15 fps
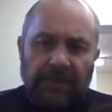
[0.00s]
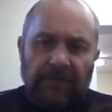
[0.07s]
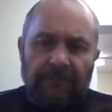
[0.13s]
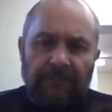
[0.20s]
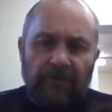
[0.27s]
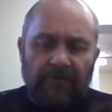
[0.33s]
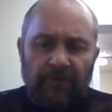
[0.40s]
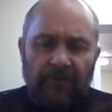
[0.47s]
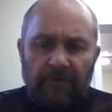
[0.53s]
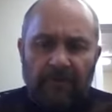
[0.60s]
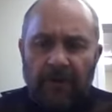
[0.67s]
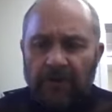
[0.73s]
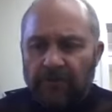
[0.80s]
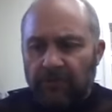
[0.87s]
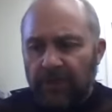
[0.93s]
it, for
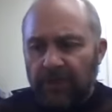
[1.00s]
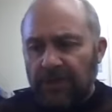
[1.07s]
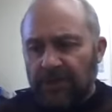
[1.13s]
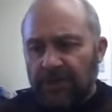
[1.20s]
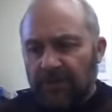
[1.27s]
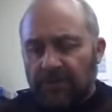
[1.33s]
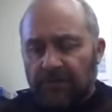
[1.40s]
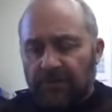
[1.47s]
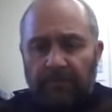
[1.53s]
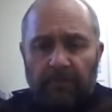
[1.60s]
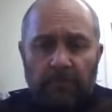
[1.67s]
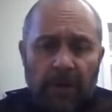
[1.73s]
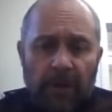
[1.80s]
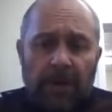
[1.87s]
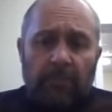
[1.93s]
various reasons.
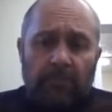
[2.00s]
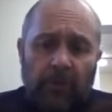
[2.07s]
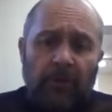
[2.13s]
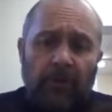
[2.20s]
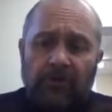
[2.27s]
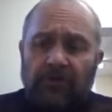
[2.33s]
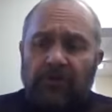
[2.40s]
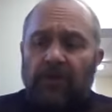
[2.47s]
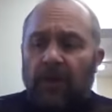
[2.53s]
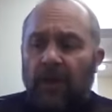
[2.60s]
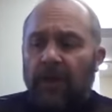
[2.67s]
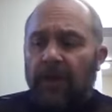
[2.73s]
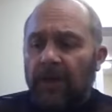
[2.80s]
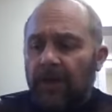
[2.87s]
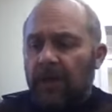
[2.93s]
Me
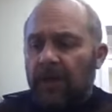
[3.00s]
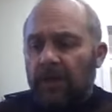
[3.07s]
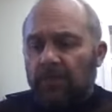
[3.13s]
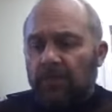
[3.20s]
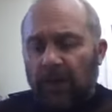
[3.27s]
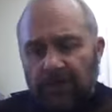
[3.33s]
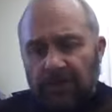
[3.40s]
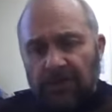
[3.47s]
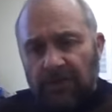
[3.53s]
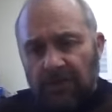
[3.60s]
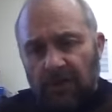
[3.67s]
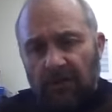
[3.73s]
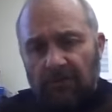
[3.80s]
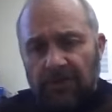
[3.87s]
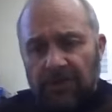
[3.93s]
personally, because it's a
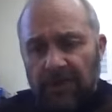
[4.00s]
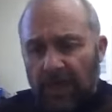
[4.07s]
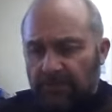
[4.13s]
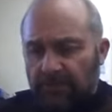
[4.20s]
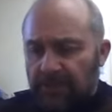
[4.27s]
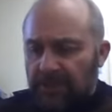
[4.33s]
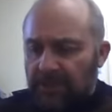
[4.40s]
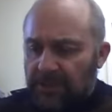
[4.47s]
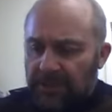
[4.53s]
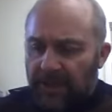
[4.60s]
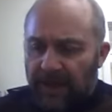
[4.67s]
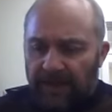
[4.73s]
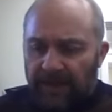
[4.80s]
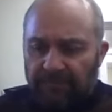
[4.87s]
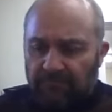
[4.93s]
long time since
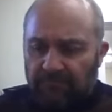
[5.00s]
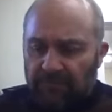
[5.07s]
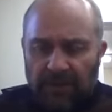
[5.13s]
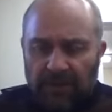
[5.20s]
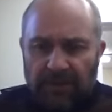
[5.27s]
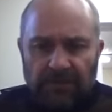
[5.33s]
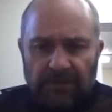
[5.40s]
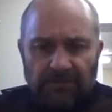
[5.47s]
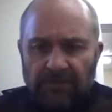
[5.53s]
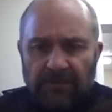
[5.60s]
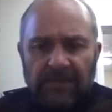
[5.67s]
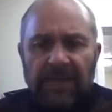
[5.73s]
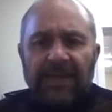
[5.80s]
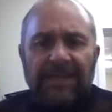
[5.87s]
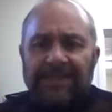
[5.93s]
I
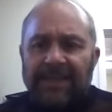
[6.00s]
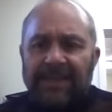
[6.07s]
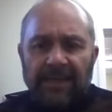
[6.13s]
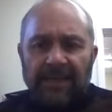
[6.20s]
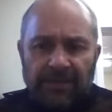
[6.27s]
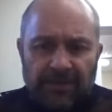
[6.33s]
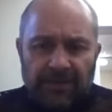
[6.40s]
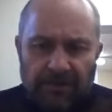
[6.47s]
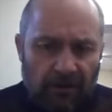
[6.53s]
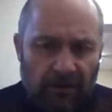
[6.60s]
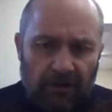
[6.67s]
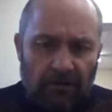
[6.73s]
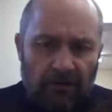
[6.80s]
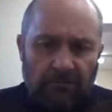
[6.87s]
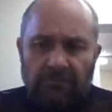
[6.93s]
did a test,
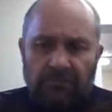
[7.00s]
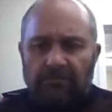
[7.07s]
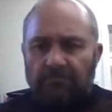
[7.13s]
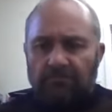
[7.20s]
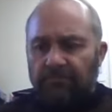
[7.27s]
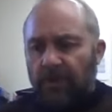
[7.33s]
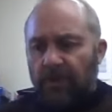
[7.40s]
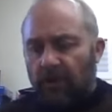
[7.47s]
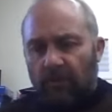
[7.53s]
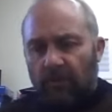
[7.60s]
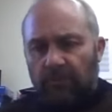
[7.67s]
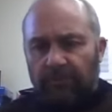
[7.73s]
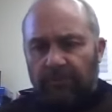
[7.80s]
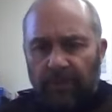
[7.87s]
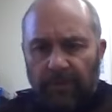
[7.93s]
or, you
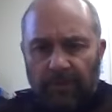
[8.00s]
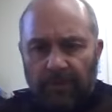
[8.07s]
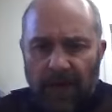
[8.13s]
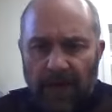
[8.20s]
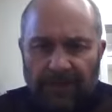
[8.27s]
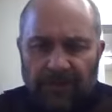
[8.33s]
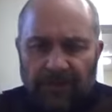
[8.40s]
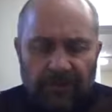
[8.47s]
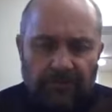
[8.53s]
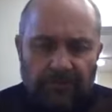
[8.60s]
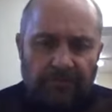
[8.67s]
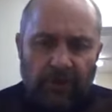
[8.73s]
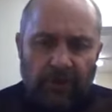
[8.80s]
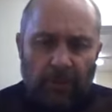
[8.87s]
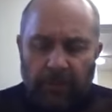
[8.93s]
know, had to
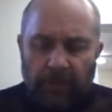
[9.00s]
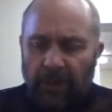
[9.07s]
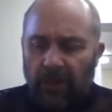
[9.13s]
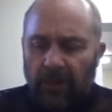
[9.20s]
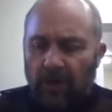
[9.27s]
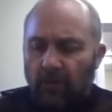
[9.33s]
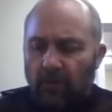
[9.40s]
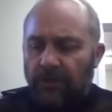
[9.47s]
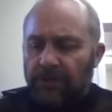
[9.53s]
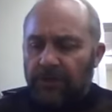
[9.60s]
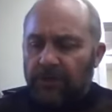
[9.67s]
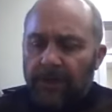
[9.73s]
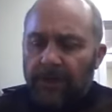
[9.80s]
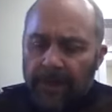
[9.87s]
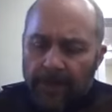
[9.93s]
complete a course.
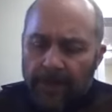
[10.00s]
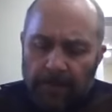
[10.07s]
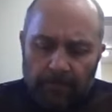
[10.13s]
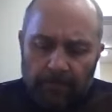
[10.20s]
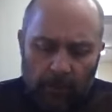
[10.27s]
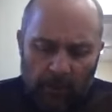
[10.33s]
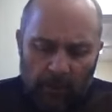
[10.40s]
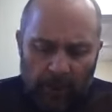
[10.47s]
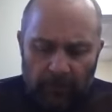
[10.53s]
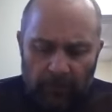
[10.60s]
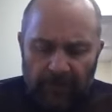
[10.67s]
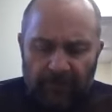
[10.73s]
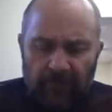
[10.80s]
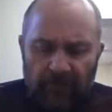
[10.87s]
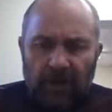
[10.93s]
But
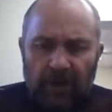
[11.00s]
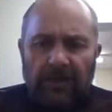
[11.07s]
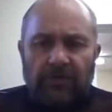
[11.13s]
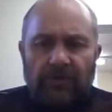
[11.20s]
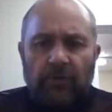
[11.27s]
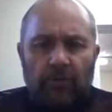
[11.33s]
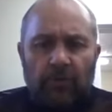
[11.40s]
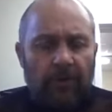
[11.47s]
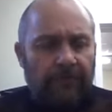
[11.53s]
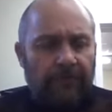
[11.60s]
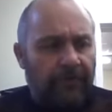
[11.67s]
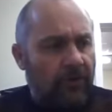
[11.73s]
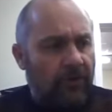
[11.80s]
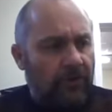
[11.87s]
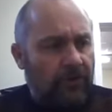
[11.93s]
we've got lads who work
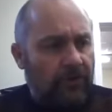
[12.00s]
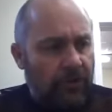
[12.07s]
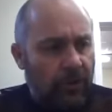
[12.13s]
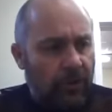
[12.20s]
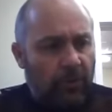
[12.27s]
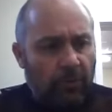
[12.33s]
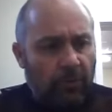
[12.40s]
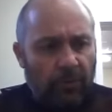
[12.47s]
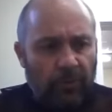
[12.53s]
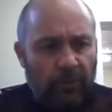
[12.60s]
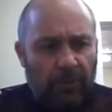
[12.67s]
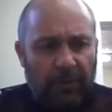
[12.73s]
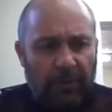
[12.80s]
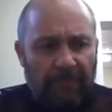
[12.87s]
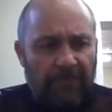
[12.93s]
for us who
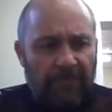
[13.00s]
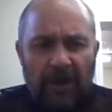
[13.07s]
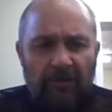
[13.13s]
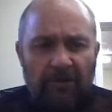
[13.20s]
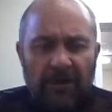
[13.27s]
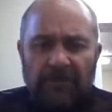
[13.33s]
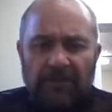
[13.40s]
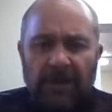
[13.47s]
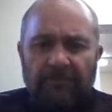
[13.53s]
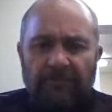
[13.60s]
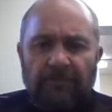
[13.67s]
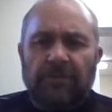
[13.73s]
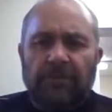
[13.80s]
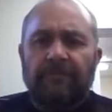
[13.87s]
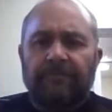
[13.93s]
have various
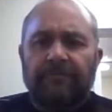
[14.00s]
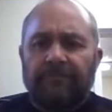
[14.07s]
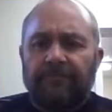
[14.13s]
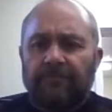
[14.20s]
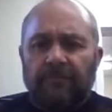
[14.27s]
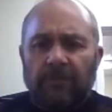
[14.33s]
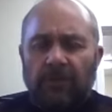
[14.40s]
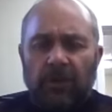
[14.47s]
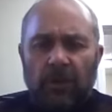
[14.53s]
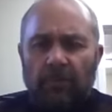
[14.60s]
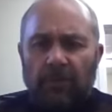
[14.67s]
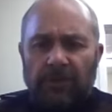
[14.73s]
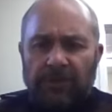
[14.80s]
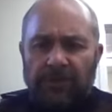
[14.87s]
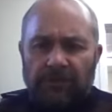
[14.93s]
levels of
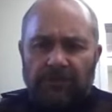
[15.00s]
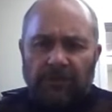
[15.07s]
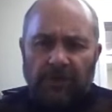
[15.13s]
numeracy